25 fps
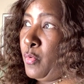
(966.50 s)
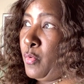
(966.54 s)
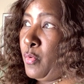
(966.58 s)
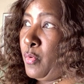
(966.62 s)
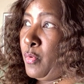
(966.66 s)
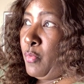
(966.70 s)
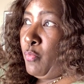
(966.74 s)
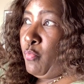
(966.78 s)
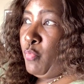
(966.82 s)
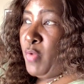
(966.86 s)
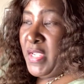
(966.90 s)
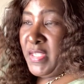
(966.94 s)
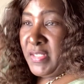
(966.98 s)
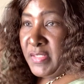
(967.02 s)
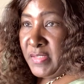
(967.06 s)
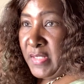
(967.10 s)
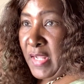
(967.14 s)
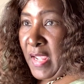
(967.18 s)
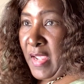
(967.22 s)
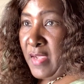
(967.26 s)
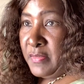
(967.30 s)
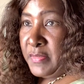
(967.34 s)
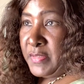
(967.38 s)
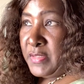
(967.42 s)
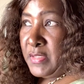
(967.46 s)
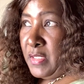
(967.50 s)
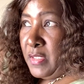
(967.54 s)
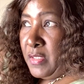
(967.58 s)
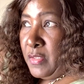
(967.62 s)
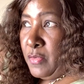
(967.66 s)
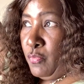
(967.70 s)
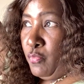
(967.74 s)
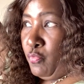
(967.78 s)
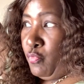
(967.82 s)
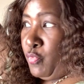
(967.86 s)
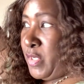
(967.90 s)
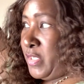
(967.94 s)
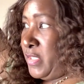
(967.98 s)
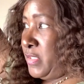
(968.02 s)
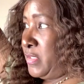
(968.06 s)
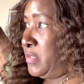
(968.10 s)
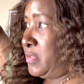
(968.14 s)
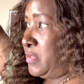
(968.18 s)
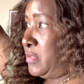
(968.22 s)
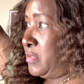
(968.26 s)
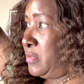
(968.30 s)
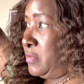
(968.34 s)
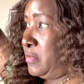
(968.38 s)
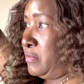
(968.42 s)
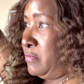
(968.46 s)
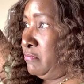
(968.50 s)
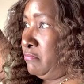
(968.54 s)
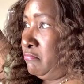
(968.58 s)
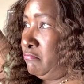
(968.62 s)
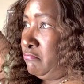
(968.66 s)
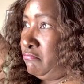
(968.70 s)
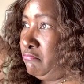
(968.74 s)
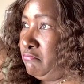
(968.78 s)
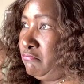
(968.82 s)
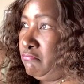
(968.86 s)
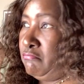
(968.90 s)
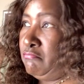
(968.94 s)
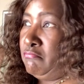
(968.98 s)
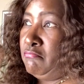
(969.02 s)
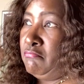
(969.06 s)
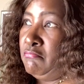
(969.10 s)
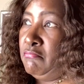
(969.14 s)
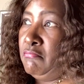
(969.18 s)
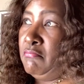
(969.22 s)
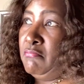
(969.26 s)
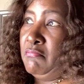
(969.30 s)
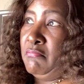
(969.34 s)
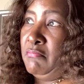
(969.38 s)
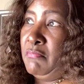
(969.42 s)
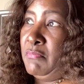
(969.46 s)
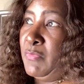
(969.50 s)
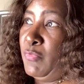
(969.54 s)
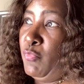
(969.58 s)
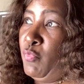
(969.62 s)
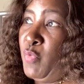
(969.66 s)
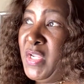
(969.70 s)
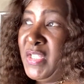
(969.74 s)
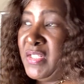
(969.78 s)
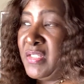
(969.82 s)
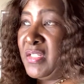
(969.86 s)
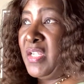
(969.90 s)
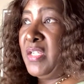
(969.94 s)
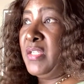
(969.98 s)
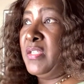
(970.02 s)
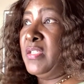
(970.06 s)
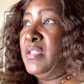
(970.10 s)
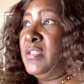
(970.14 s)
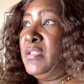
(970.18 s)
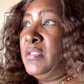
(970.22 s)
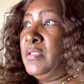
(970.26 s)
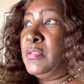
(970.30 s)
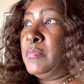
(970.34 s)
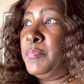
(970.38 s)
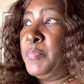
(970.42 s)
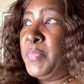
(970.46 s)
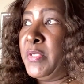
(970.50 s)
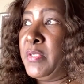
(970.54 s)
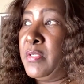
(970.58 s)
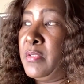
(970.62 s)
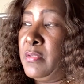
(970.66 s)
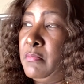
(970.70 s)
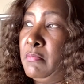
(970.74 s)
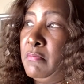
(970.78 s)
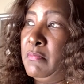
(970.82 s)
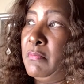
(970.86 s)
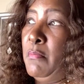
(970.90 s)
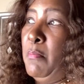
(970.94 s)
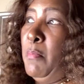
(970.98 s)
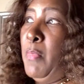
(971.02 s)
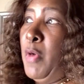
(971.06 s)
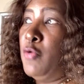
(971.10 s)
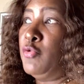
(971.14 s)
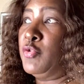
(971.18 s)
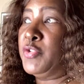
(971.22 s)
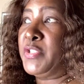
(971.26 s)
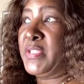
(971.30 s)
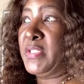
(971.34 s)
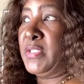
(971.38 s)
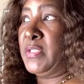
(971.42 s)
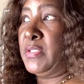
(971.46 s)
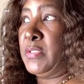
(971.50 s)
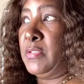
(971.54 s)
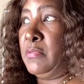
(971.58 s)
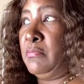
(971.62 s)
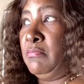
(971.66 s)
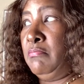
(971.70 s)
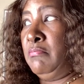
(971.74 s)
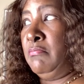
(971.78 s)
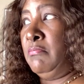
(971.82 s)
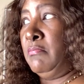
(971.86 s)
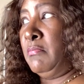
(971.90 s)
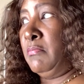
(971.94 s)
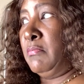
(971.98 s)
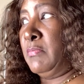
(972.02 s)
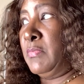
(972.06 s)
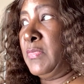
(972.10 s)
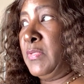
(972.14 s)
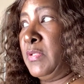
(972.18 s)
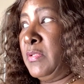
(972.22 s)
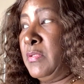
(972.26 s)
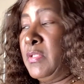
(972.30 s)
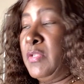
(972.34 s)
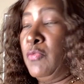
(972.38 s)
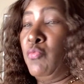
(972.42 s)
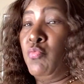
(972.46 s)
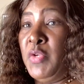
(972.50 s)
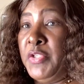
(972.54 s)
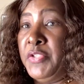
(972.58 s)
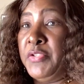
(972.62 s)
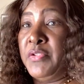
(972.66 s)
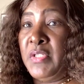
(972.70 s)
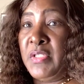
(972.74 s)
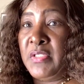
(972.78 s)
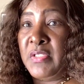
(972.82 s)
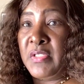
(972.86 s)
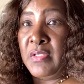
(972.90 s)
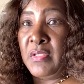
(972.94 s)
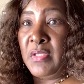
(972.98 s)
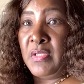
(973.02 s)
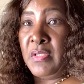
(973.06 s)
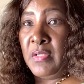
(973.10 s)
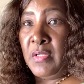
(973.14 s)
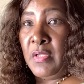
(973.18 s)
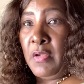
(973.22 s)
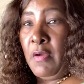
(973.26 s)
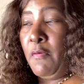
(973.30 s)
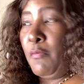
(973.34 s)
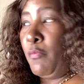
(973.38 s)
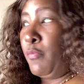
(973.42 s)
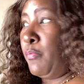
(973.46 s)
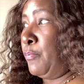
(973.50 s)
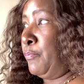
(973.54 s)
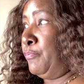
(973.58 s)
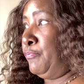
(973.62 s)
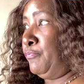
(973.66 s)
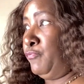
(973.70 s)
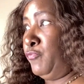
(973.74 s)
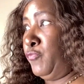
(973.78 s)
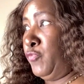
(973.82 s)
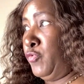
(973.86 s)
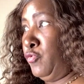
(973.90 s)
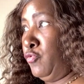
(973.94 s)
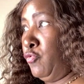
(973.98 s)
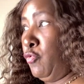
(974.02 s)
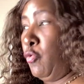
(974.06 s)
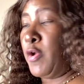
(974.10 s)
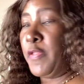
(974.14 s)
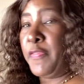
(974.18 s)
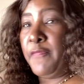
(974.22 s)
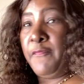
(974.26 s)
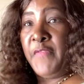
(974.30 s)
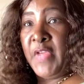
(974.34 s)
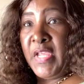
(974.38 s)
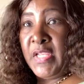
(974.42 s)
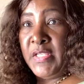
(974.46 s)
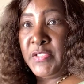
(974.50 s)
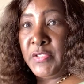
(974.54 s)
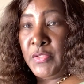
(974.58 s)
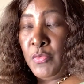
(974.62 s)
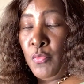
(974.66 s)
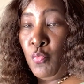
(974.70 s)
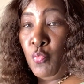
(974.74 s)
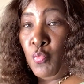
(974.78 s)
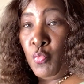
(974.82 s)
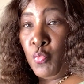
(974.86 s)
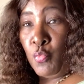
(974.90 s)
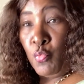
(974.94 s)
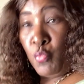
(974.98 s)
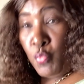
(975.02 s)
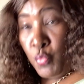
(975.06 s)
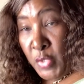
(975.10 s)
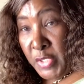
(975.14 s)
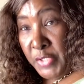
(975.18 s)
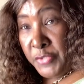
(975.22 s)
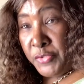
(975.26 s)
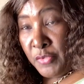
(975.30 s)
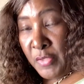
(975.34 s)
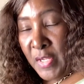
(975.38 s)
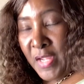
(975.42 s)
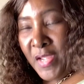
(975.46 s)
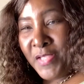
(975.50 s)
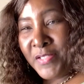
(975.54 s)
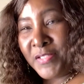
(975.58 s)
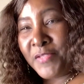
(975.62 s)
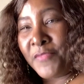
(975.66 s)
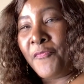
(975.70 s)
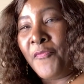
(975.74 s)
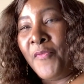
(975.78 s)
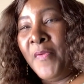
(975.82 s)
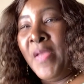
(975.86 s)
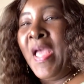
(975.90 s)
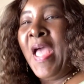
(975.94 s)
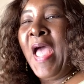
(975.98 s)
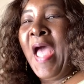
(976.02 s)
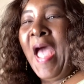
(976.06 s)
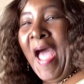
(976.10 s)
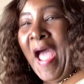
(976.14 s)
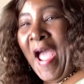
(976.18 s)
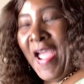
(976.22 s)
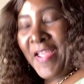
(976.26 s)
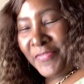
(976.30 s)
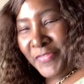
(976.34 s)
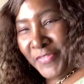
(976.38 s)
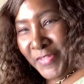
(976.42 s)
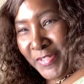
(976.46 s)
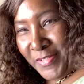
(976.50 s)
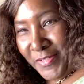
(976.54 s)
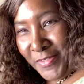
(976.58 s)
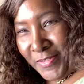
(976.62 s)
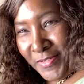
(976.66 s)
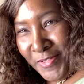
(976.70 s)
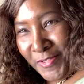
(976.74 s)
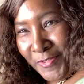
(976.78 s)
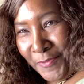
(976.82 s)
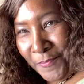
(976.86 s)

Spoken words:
west, I'll say. West and east, but mostly the window is a north facing window, as I think.